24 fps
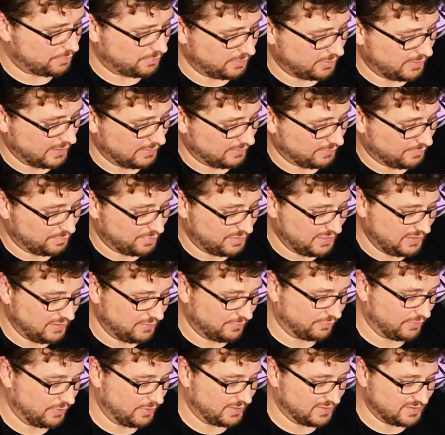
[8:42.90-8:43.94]
to pull your hand completely
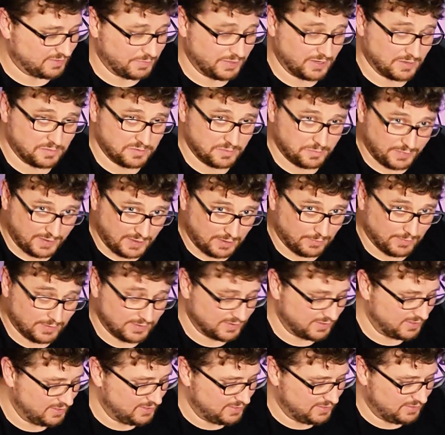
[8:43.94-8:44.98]
free because of the parent
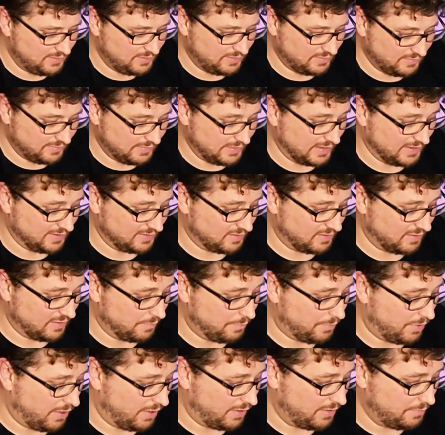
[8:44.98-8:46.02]
that it's on
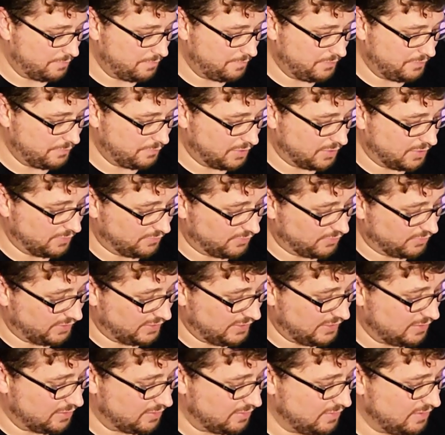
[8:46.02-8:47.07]
the bottom, but if you're
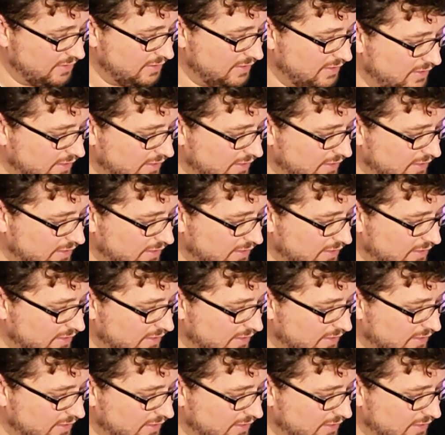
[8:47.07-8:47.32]
here